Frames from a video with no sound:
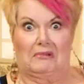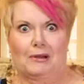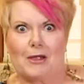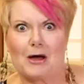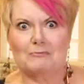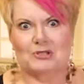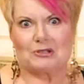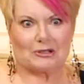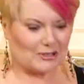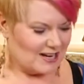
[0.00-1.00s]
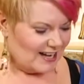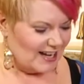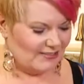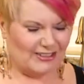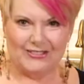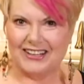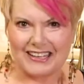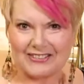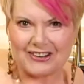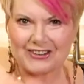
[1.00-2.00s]
lobster, I mean,
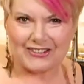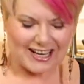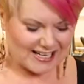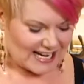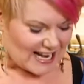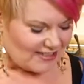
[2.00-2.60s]
whatever, right?